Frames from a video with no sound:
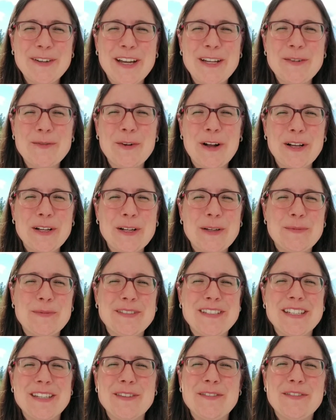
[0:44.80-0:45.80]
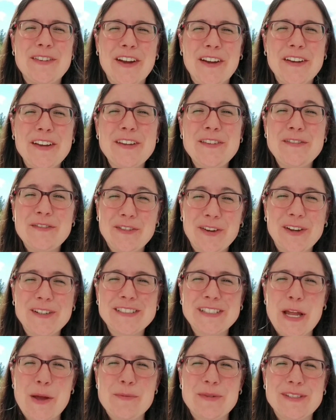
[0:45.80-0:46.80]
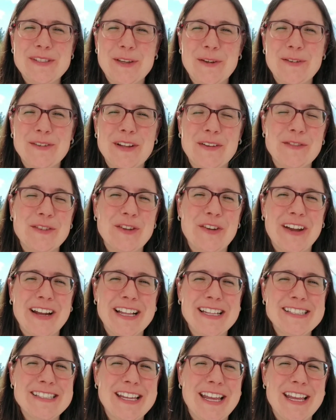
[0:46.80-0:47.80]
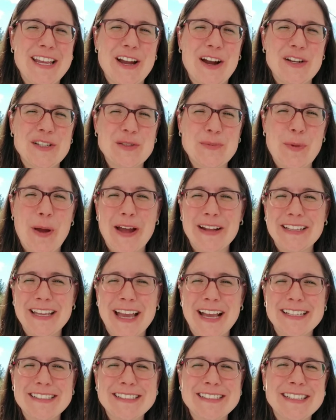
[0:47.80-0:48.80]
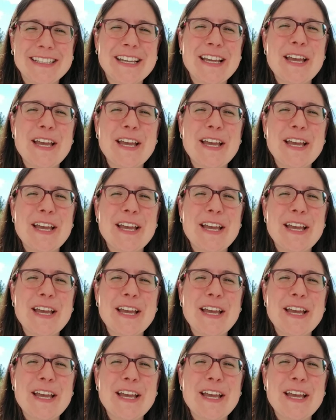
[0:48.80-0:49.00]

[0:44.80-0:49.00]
welcome to the very first episode of the Granite State Yarns podcast.